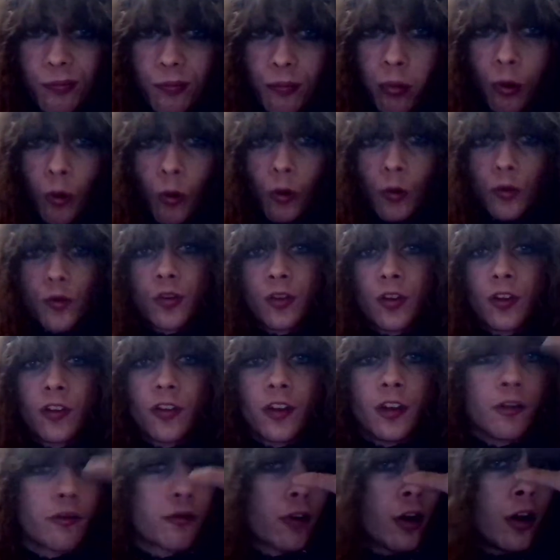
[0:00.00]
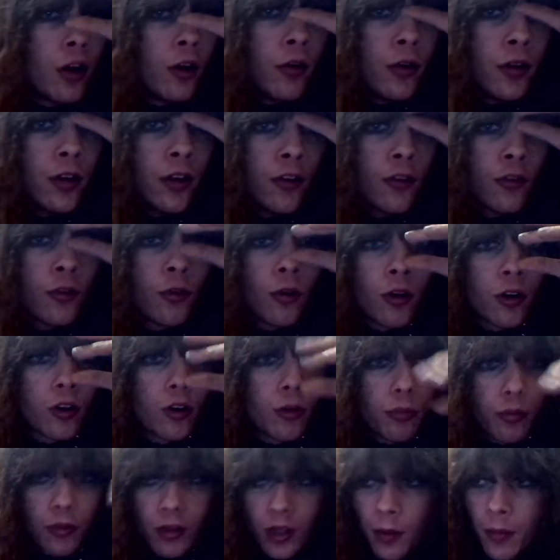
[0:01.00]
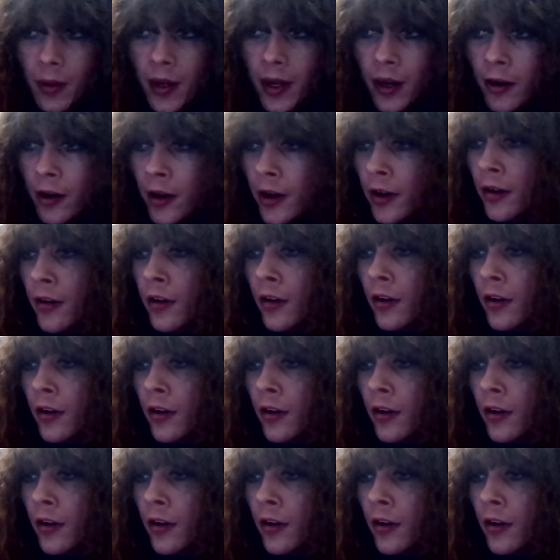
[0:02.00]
portion, this intro historical preliminary